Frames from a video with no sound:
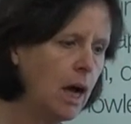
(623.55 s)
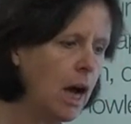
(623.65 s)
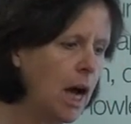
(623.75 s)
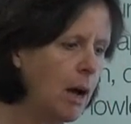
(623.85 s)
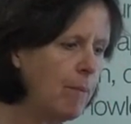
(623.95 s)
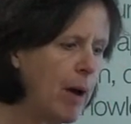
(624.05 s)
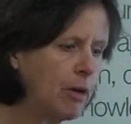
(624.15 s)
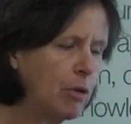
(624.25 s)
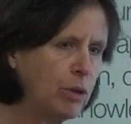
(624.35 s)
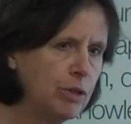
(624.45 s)

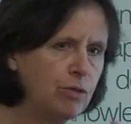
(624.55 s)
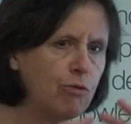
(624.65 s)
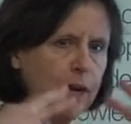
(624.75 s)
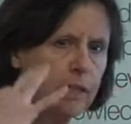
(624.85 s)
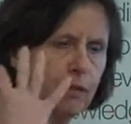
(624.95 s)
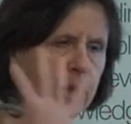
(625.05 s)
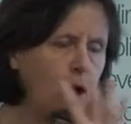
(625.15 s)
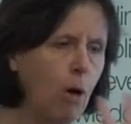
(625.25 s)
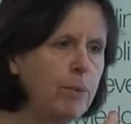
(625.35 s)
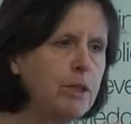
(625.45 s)
microorganism is rhizosphere
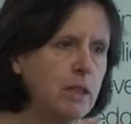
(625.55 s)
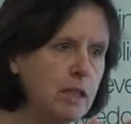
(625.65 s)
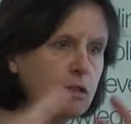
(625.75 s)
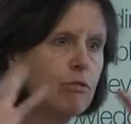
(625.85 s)
competent and it's